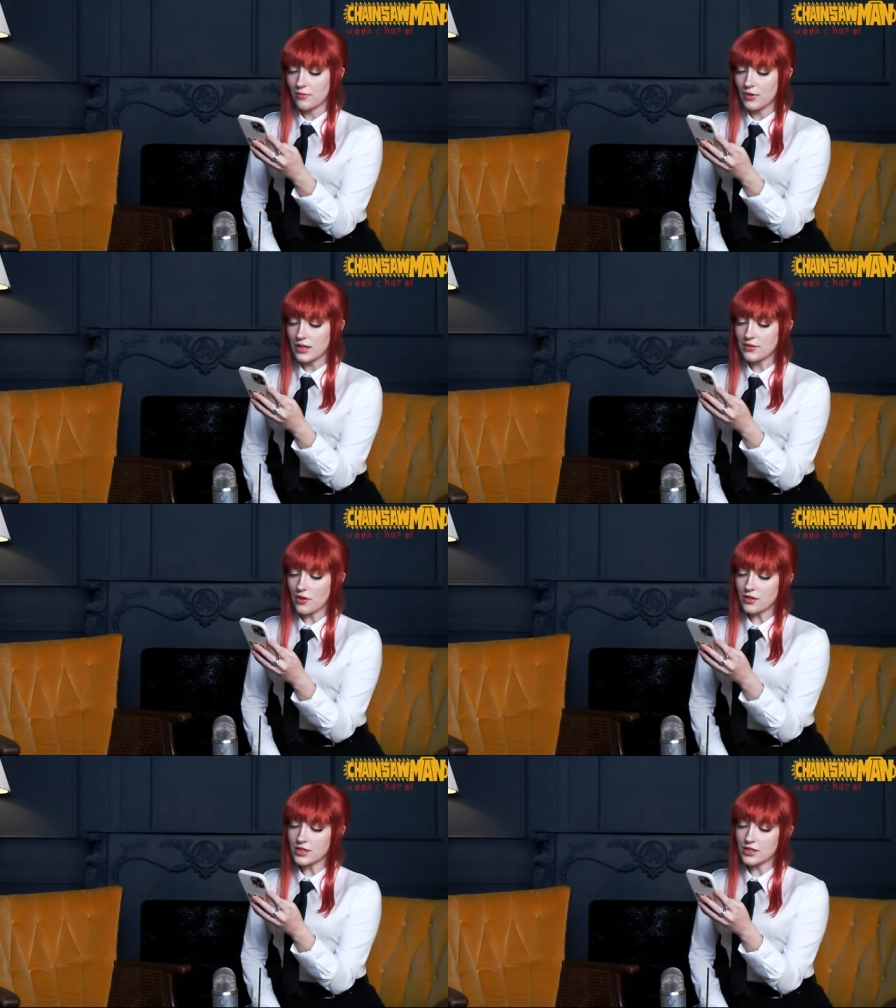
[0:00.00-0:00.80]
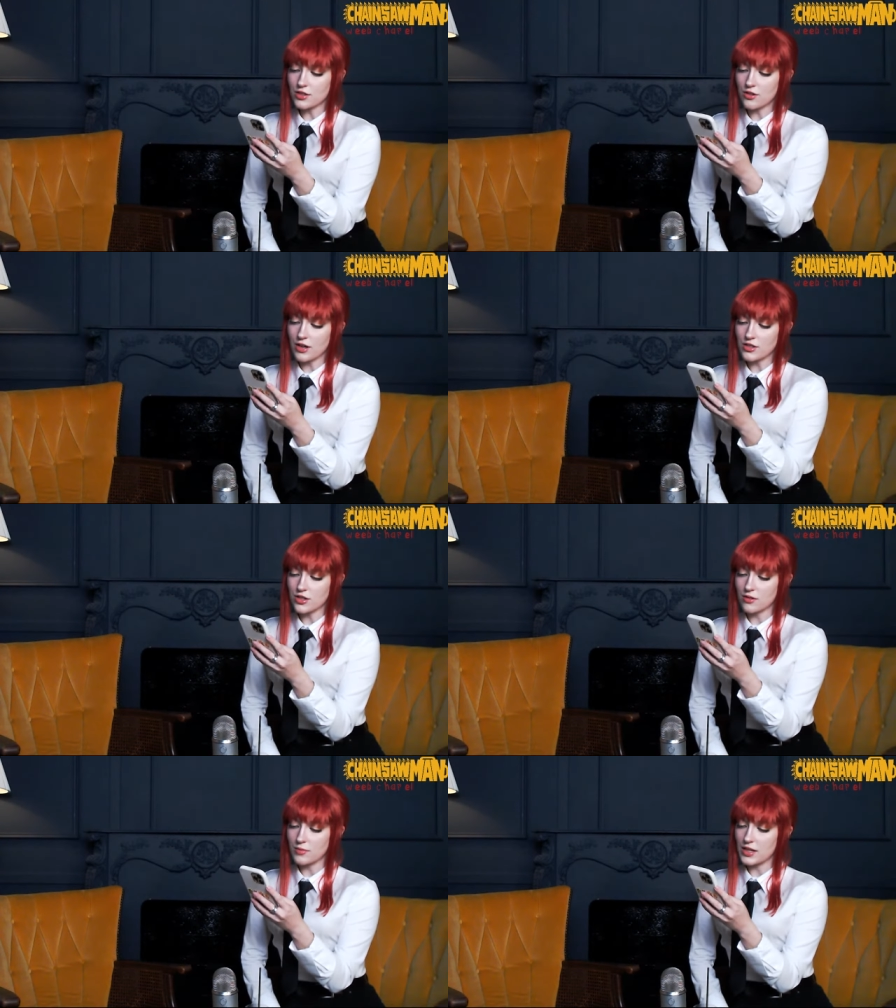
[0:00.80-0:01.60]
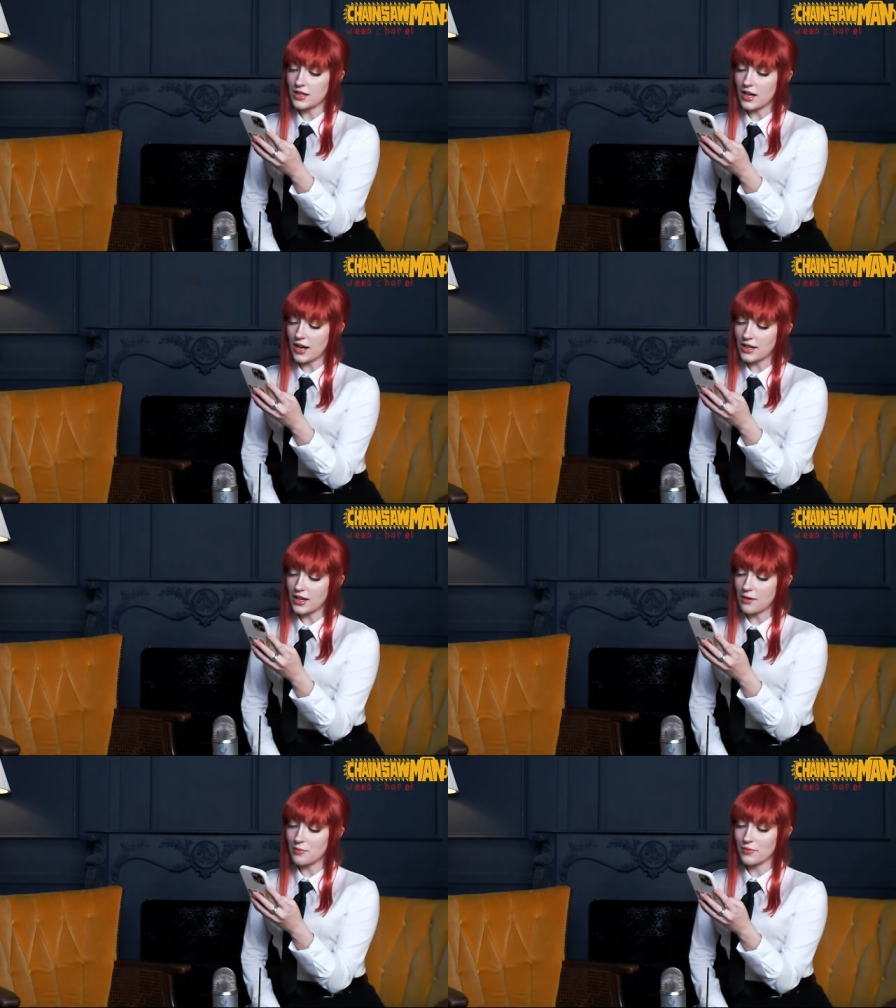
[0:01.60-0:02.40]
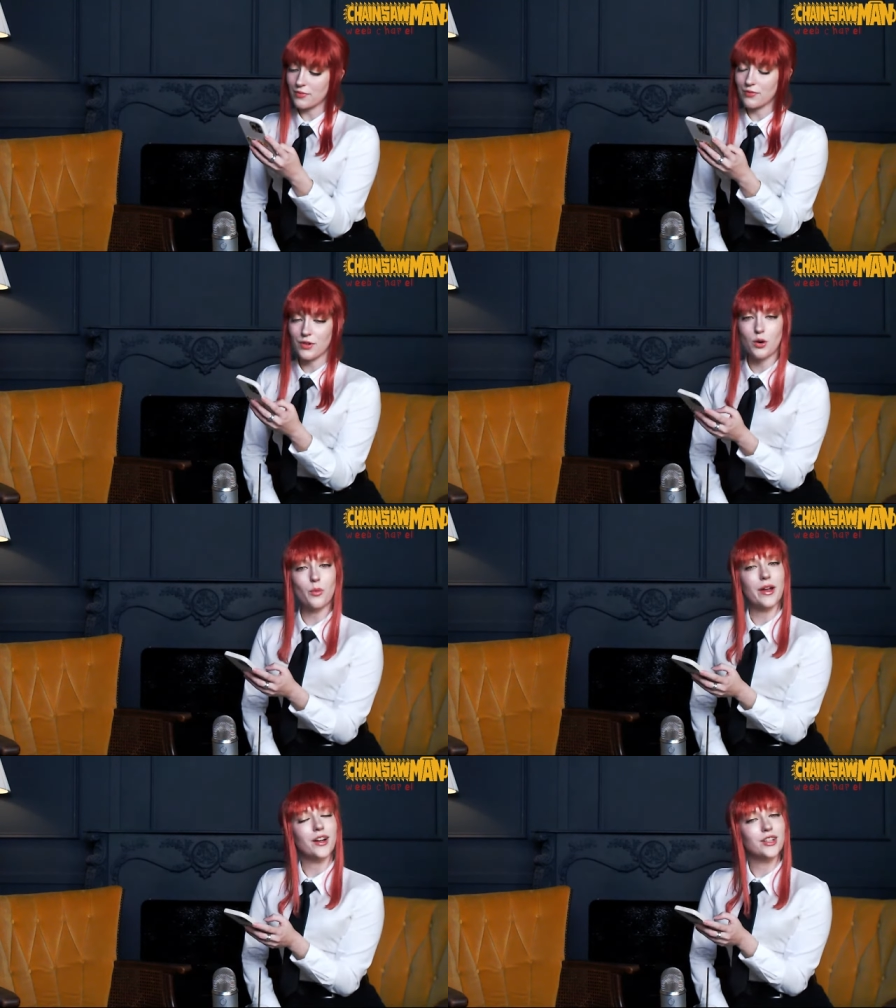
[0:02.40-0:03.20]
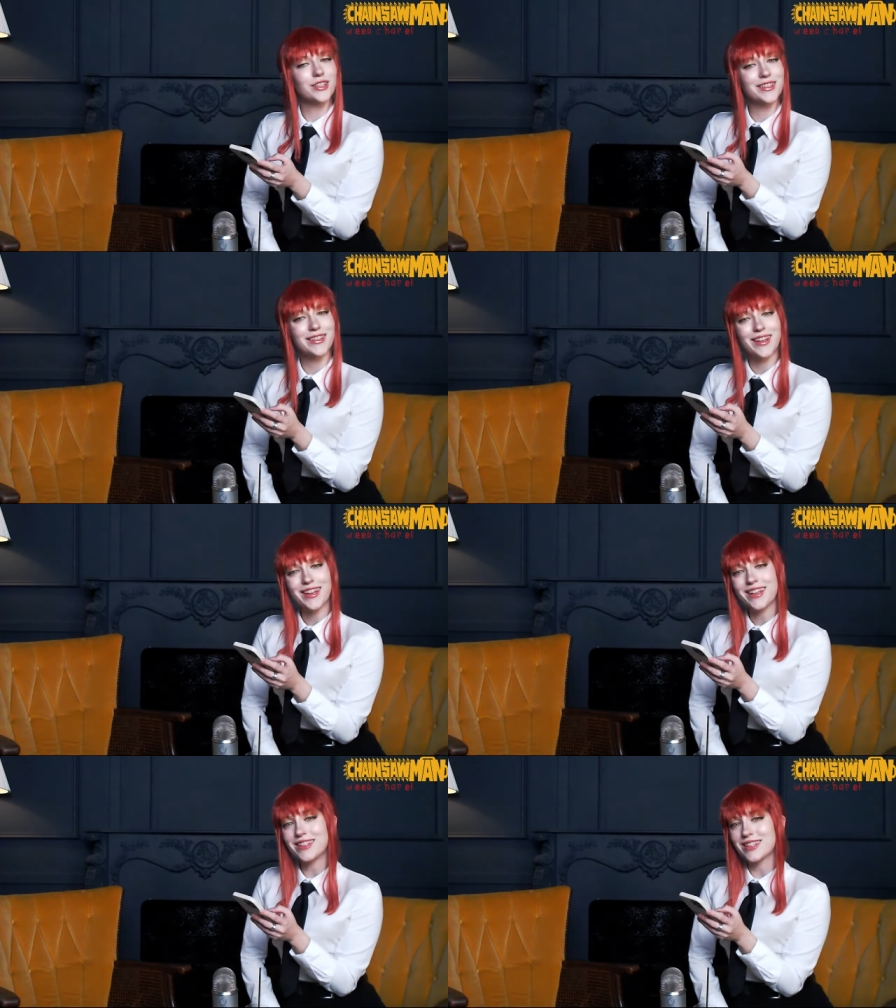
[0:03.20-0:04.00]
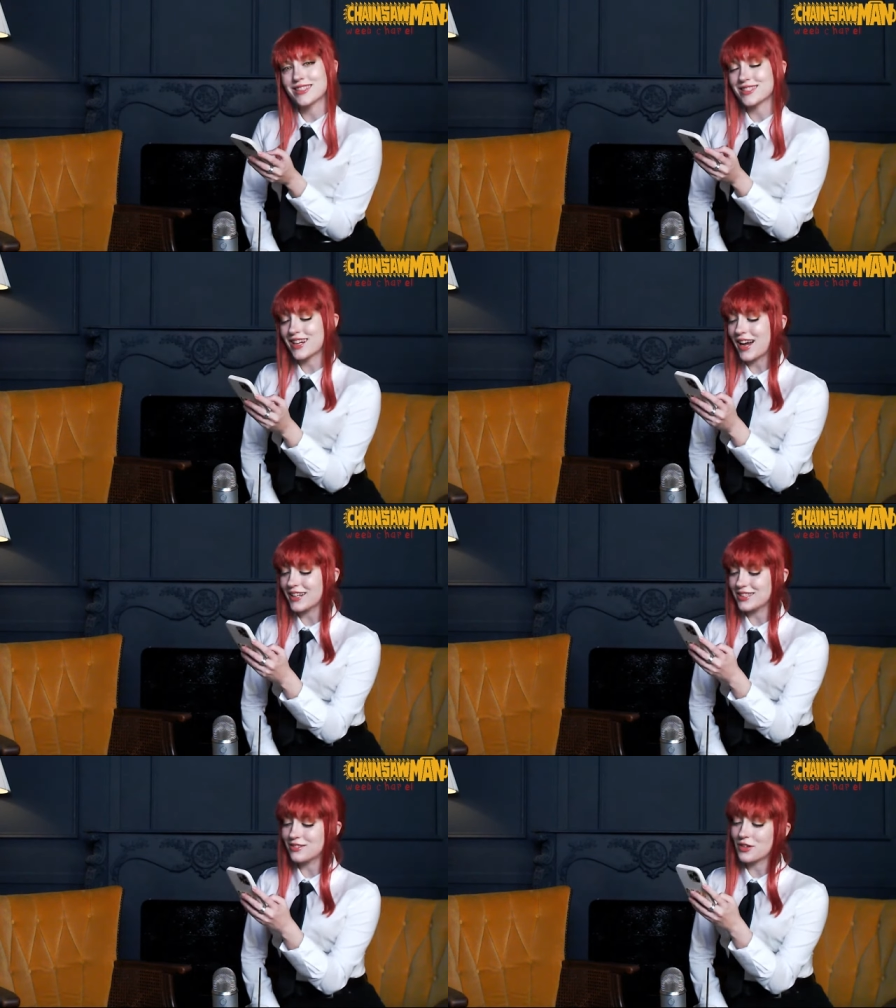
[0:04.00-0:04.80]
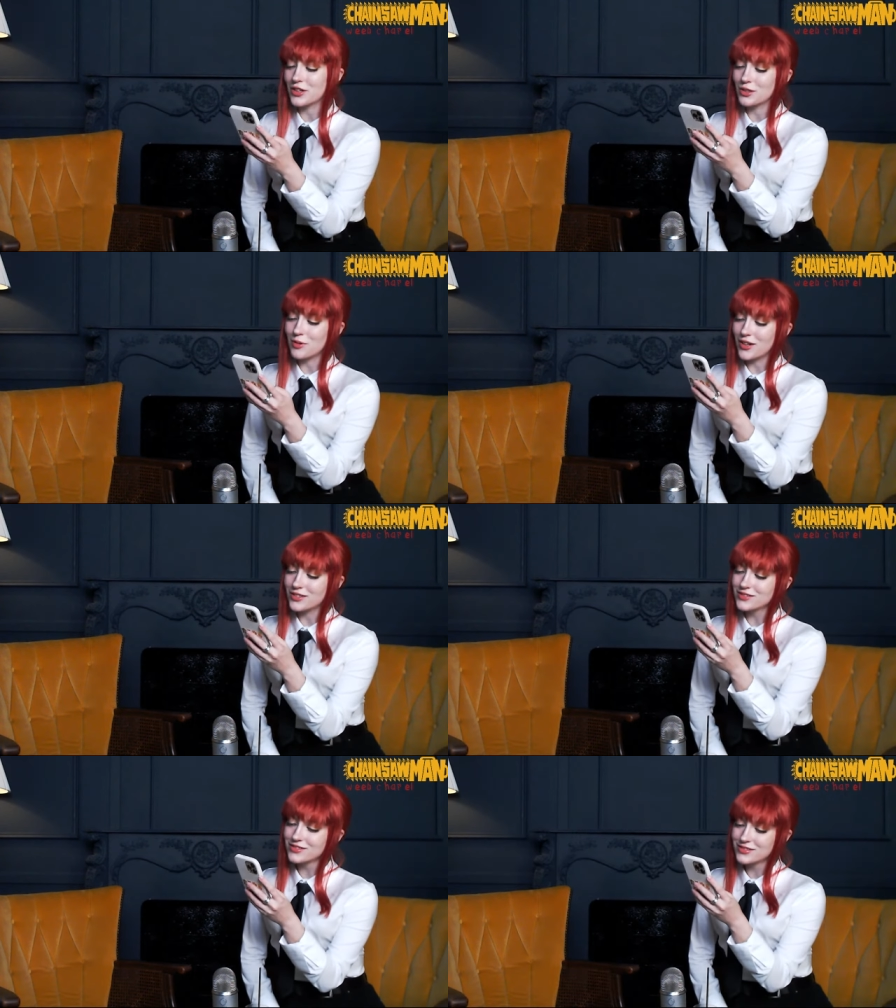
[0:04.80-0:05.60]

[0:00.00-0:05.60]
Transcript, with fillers: As far as his crush on me, I am aware. He doesn't hide it very well.